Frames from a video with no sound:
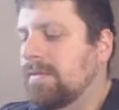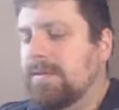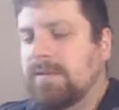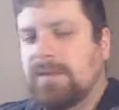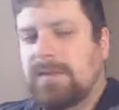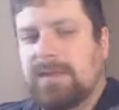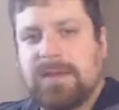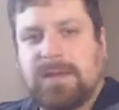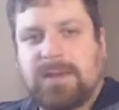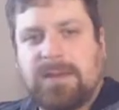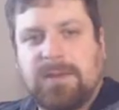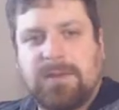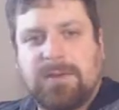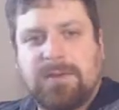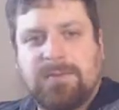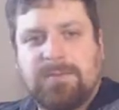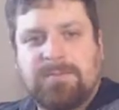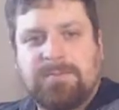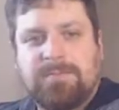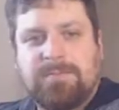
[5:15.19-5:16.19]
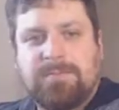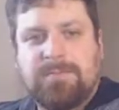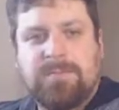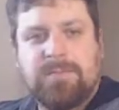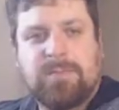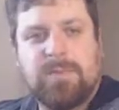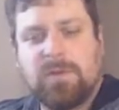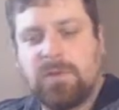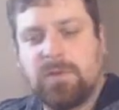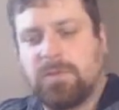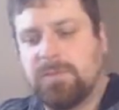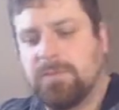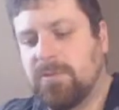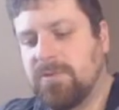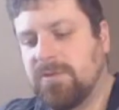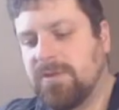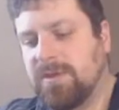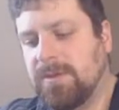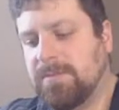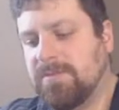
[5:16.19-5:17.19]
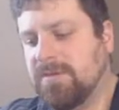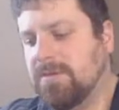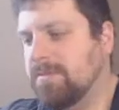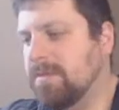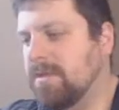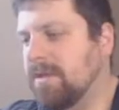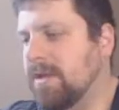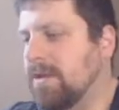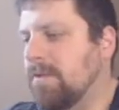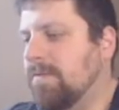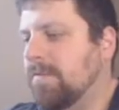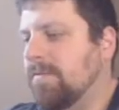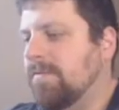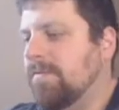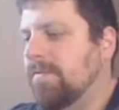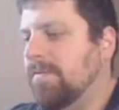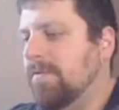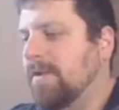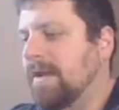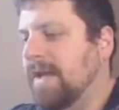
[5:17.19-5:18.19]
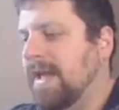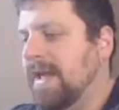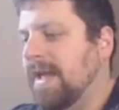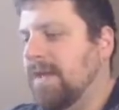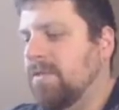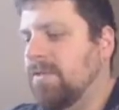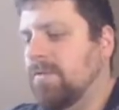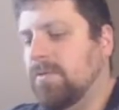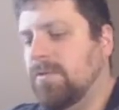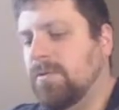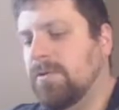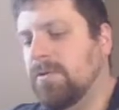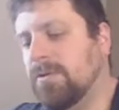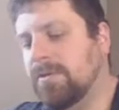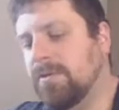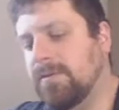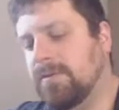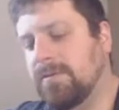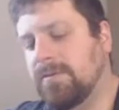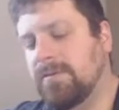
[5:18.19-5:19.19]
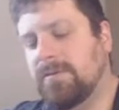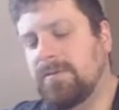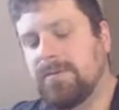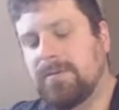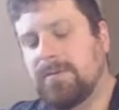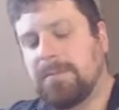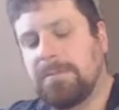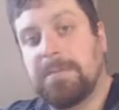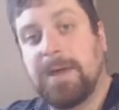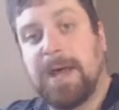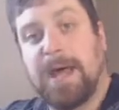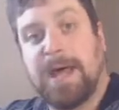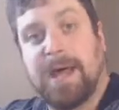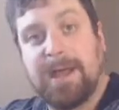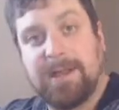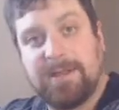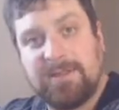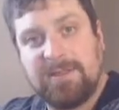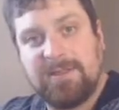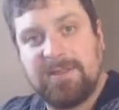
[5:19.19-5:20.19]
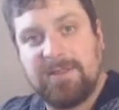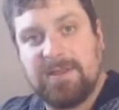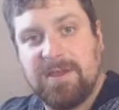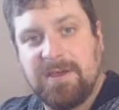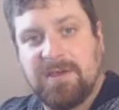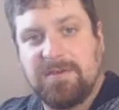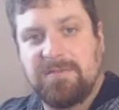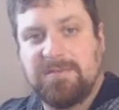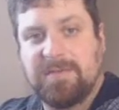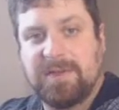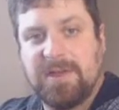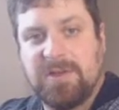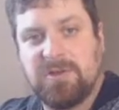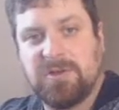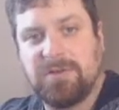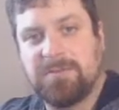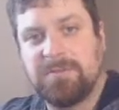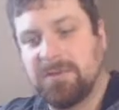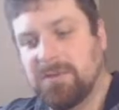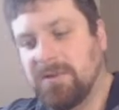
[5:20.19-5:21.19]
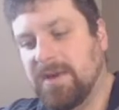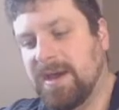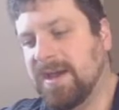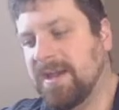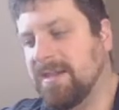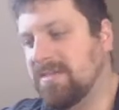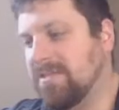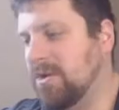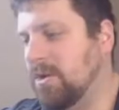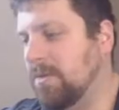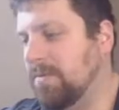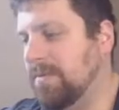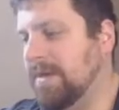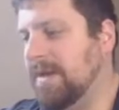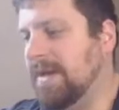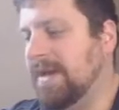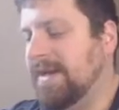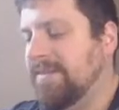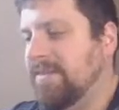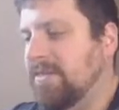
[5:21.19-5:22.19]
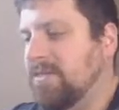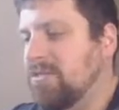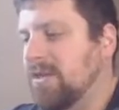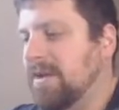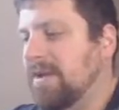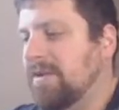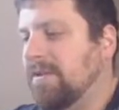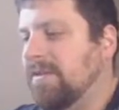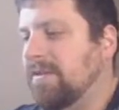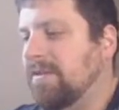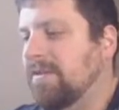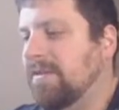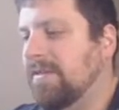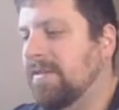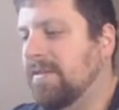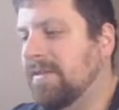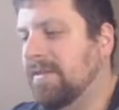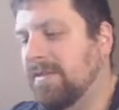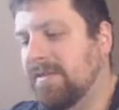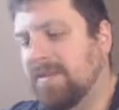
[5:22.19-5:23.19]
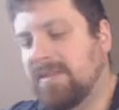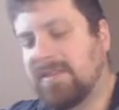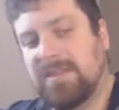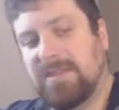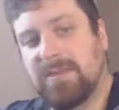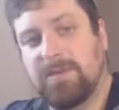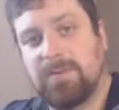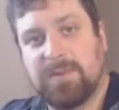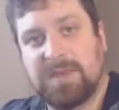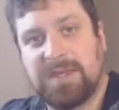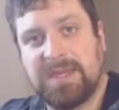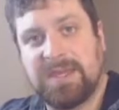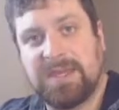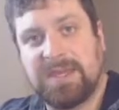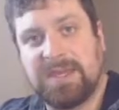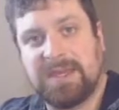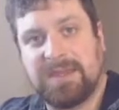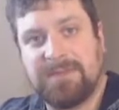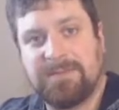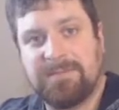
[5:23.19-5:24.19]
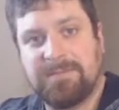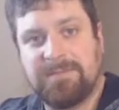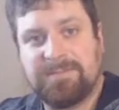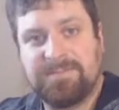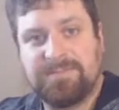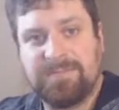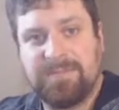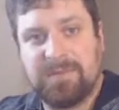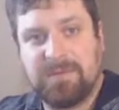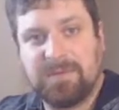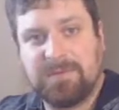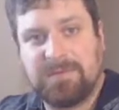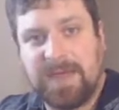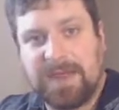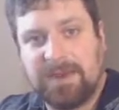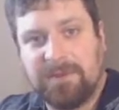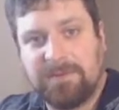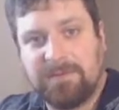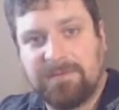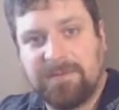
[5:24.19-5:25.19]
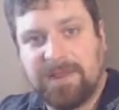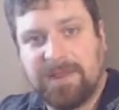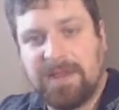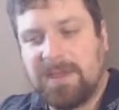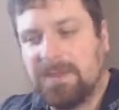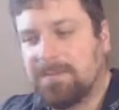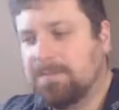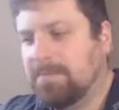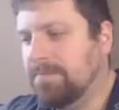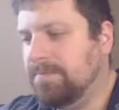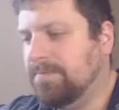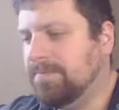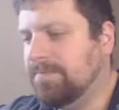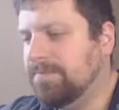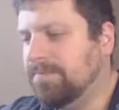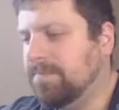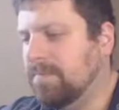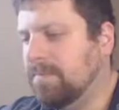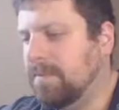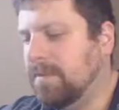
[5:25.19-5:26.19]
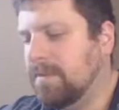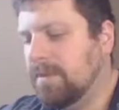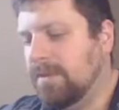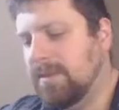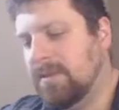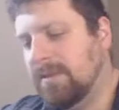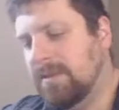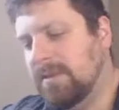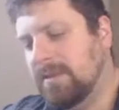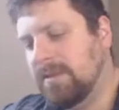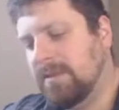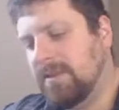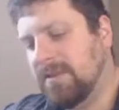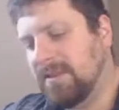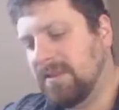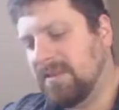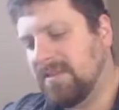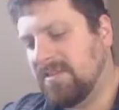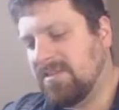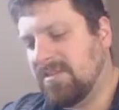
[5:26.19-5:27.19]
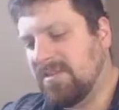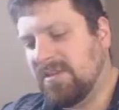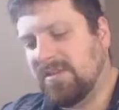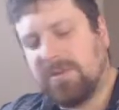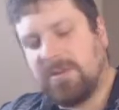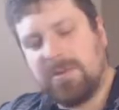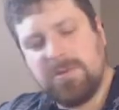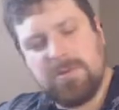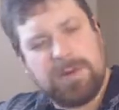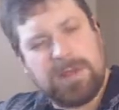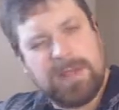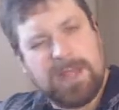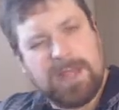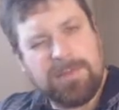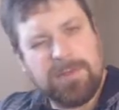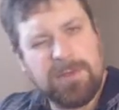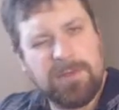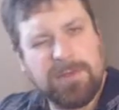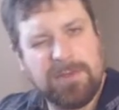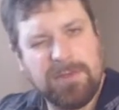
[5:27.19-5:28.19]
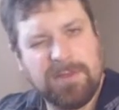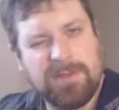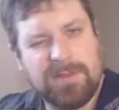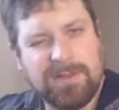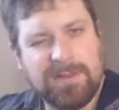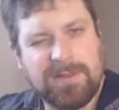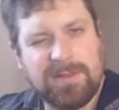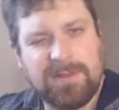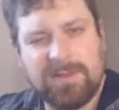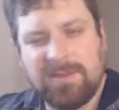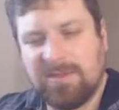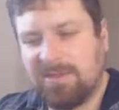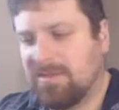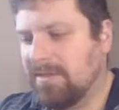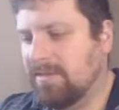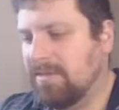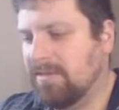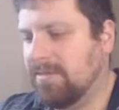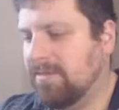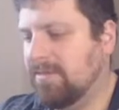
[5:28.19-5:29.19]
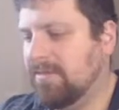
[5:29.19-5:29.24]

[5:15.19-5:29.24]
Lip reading: don't know, spruce up some dough for an actual box of Legend of Blue Eyes and open it on the channel and see what we can get. Final Flame. That's 600 damage that does to you.